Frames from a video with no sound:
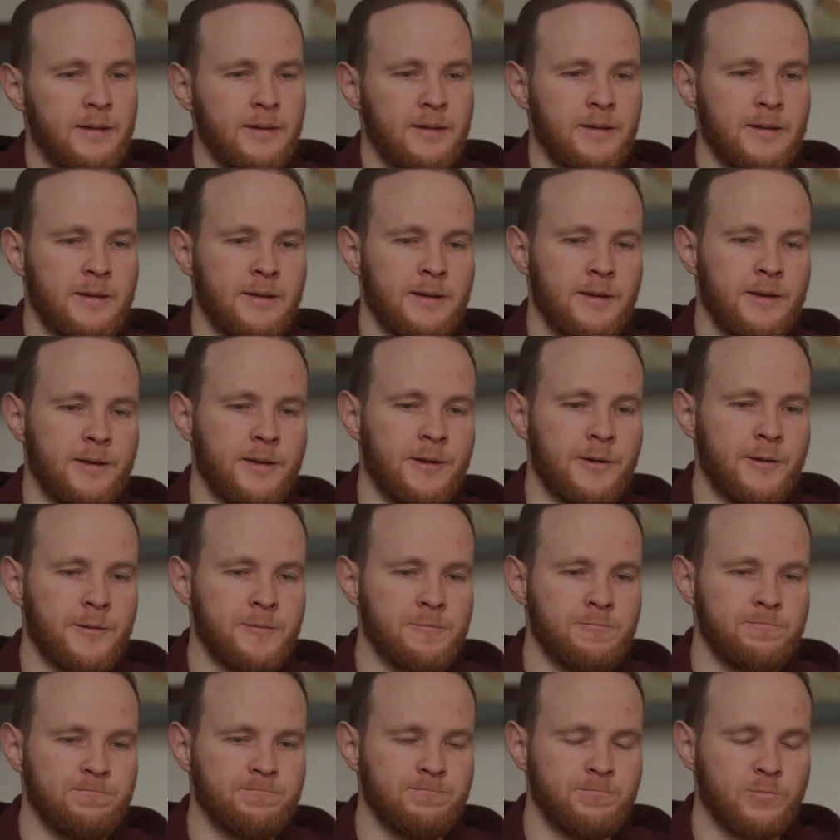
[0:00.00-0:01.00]

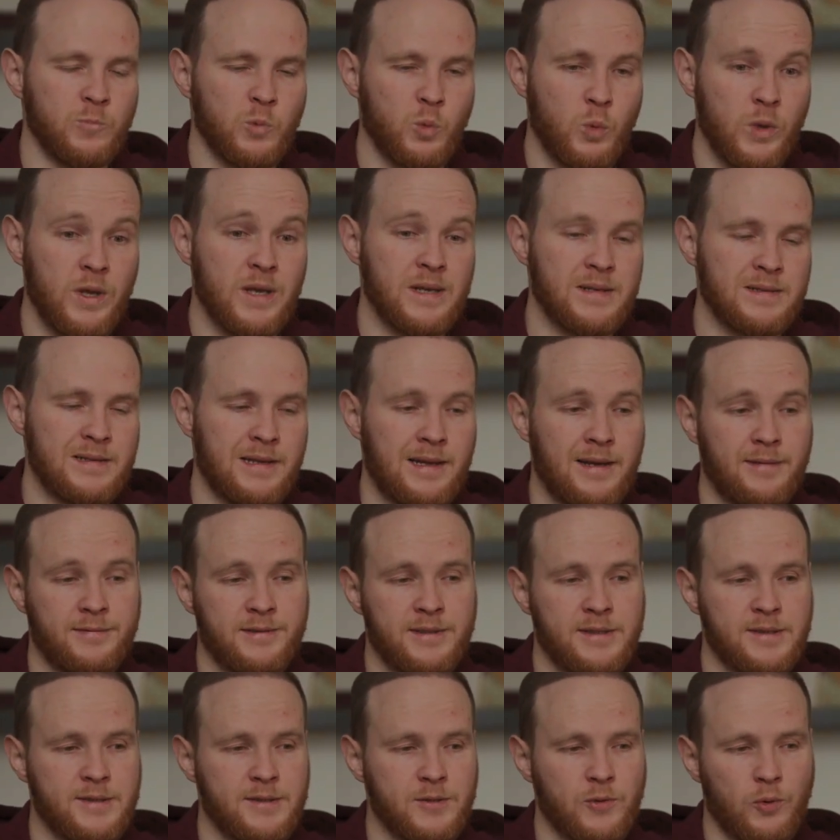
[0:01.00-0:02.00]
We as
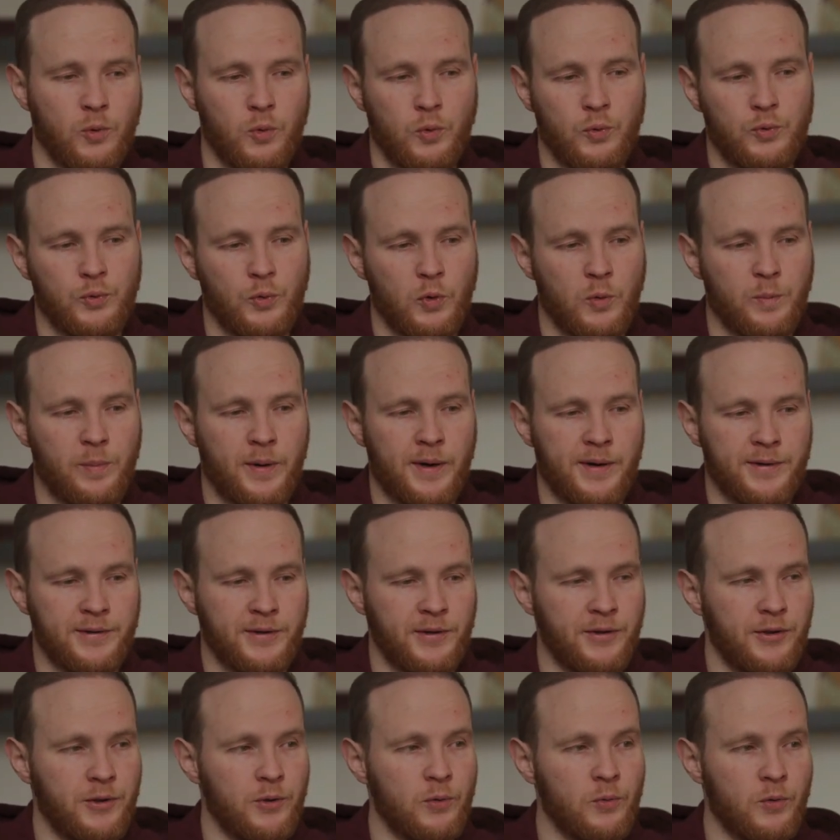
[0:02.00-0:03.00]
leftists who took part
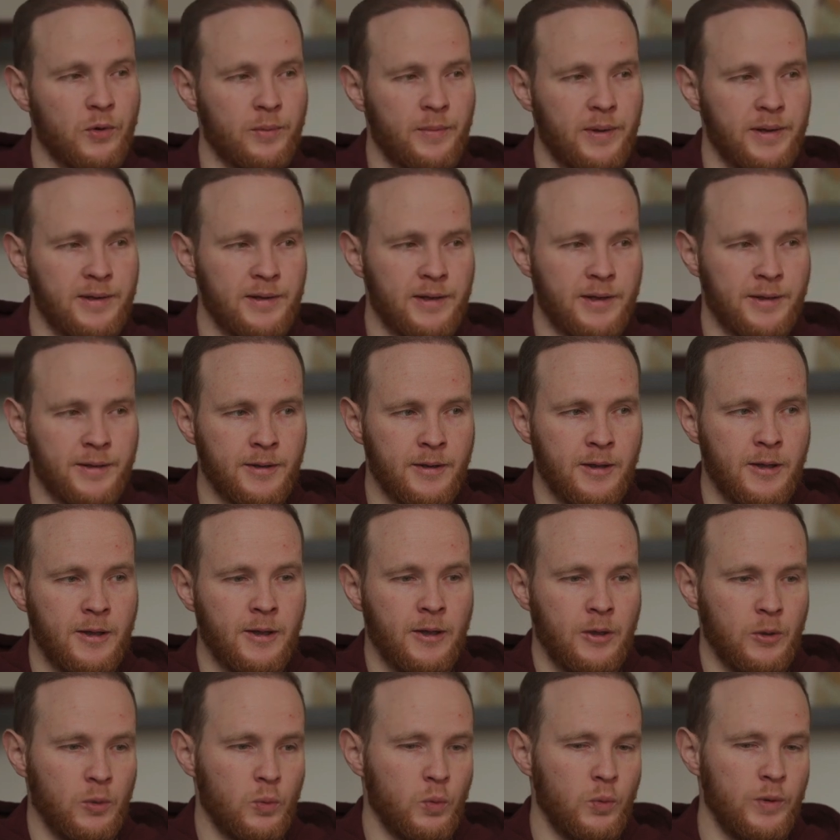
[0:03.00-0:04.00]
in Euromaidan,
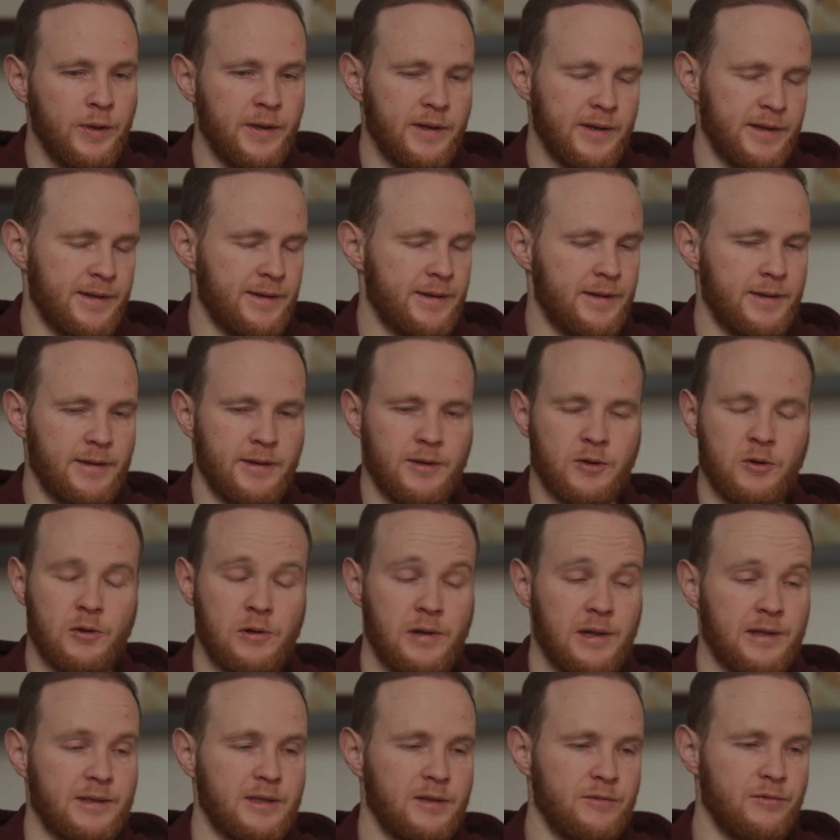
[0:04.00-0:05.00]
we had a
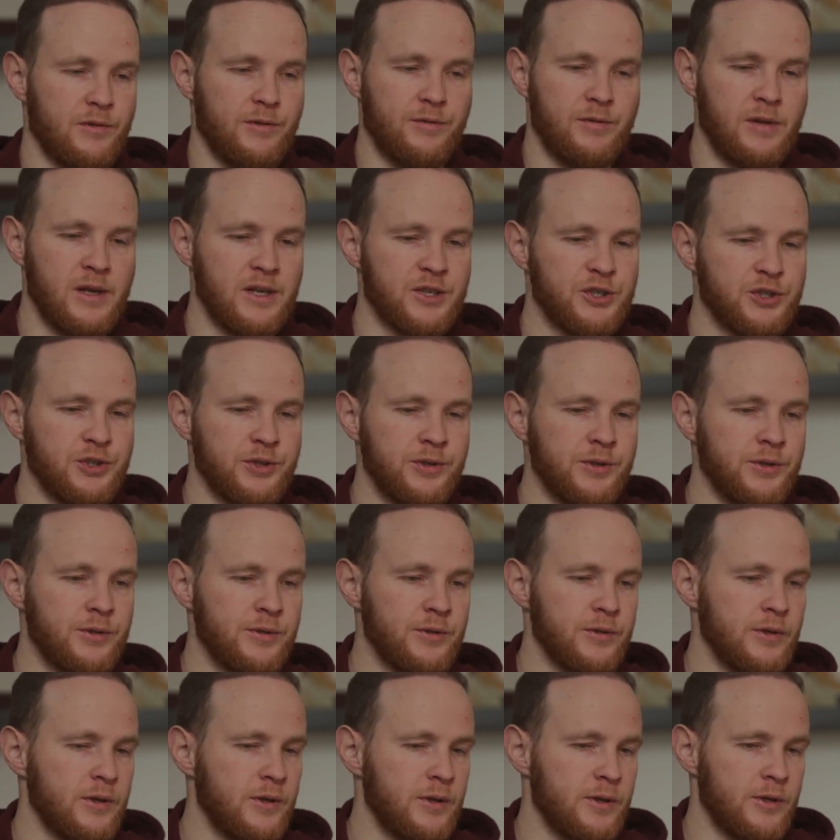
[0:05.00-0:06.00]
collective reflection